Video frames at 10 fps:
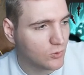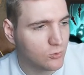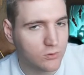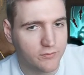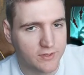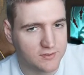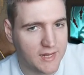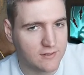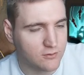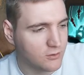All of the
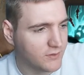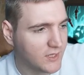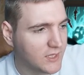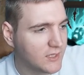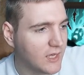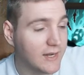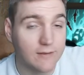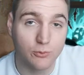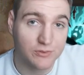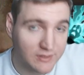stats over here at
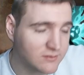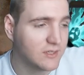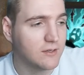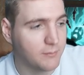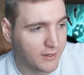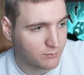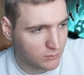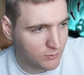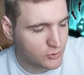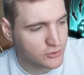level 60 at max
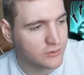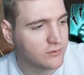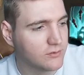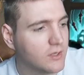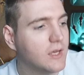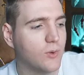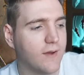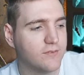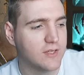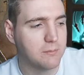promotions. You
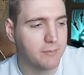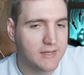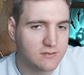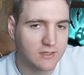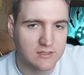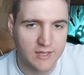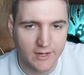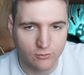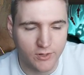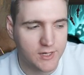have the basic
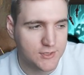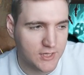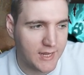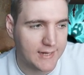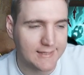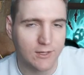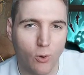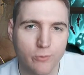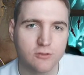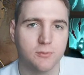attack range and the
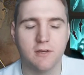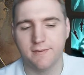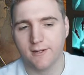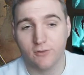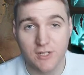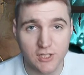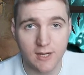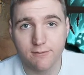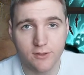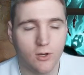ultimate effect range
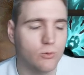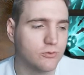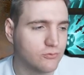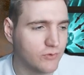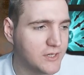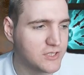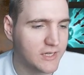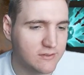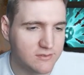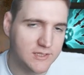if the ult range
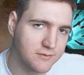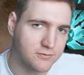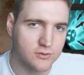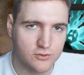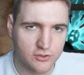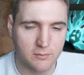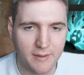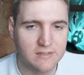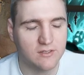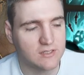is different to the
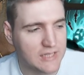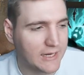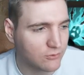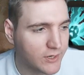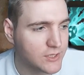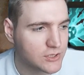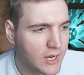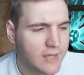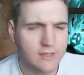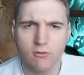basic attack range.
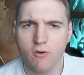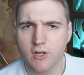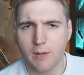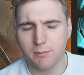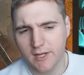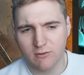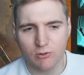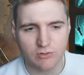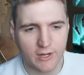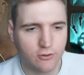There are a couple of
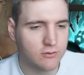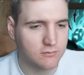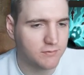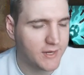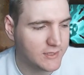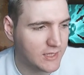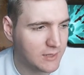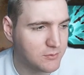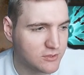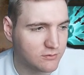heroes I couldn't find the
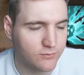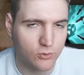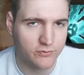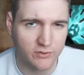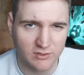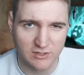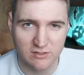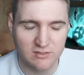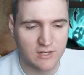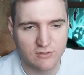images for such
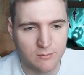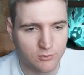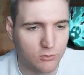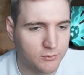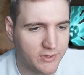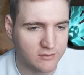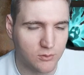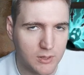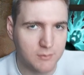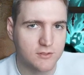as Setram's ultimate. There's
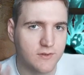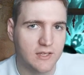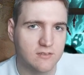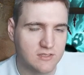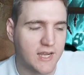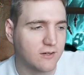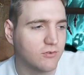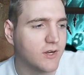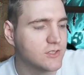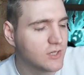no image for his attack
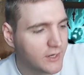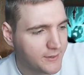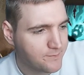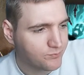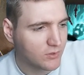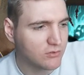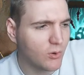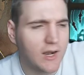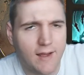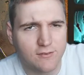range. So
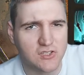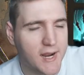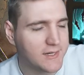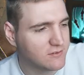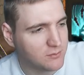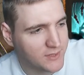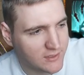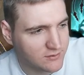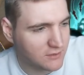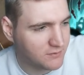I'll have to tidy some of
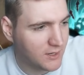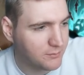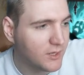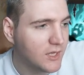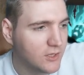that stuff up.